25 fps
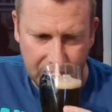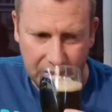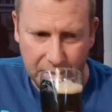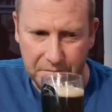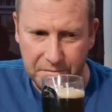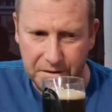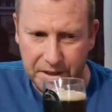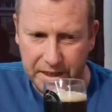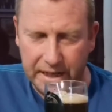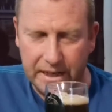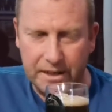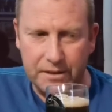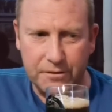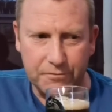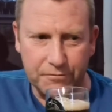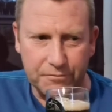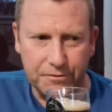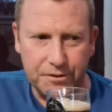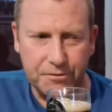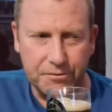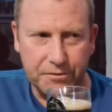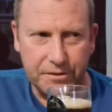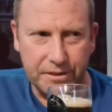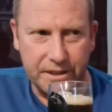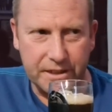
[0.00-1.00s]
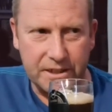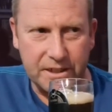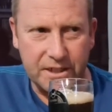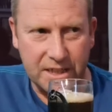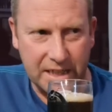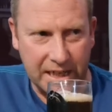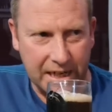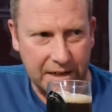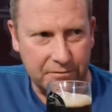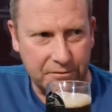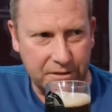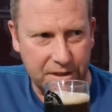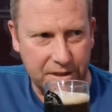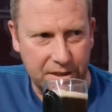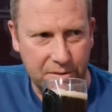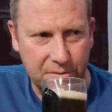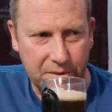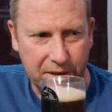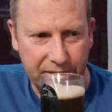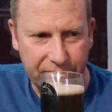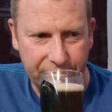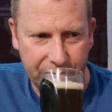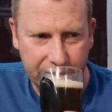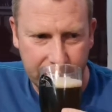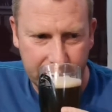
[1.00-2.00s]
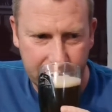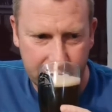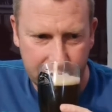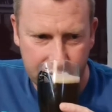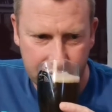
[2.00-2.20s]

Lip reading: I'm getting all sort of the stouty whiff.